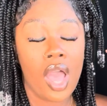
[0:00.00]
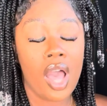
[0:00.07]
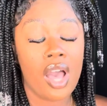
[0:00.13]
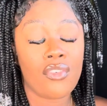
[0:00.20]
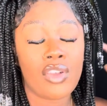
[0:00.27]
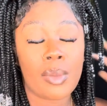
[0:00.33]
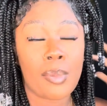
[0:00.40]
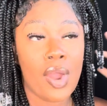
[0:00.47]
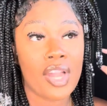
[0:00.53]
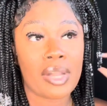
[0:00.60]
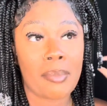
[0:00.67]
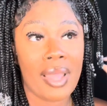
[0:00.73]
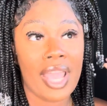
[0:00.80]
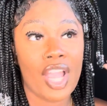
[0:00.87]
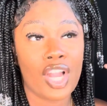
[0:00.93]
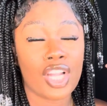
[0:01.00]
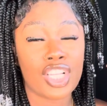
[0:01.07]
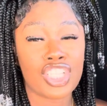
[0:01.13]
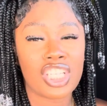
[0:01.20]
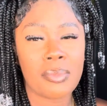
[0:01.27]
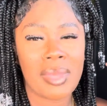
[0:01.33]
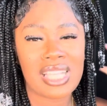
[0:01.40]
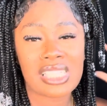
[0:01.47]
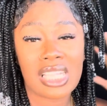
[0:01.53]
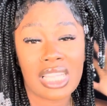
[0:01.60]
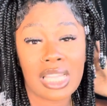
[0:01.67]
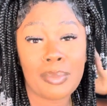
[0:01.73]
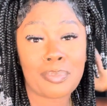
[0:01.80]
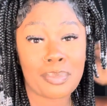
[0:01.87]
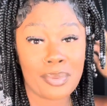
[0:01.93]
of her part of my hair, because she
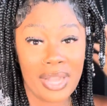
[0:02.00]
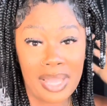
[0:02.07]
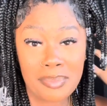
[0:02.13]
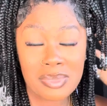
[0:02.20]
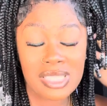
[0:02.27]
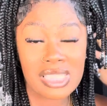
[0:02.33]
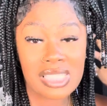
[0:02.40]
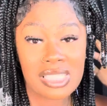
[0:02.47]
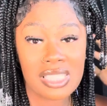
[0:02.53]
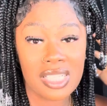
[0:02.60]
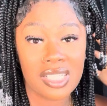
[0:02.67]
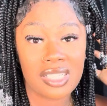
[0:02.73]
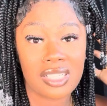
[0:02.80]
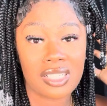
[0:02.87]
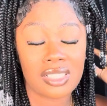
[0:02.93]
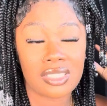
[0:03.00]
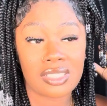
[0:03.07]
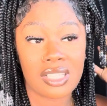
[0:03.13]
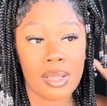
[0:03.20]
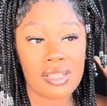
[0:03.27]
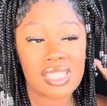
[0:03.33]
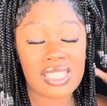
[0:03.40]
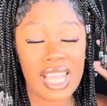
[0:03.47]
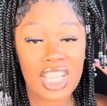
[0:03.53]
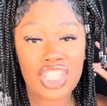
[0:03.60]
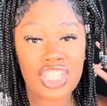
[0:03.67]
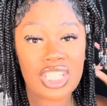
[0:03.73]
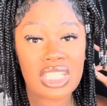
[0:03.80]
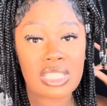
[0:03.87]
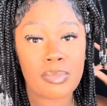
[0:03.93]
basically preps the
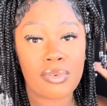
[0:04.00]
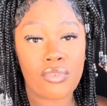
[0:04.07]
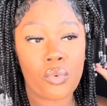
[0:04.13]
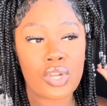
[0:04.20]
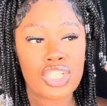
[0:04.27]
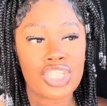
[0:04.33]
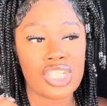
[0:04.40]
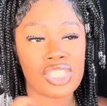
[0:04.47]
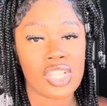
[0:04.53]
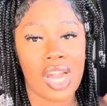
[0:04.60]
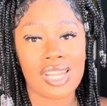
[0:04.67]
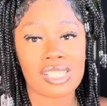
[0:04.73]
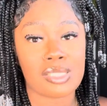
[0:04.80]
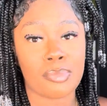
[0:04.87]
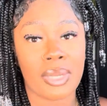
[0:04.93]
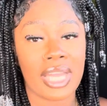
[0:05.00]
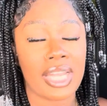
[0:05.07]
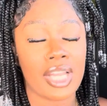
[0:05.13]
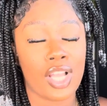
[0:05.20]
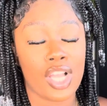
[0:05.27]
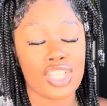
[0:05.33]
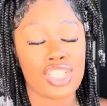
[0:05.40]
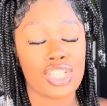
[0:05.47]
sections before she starts braiding, y'all.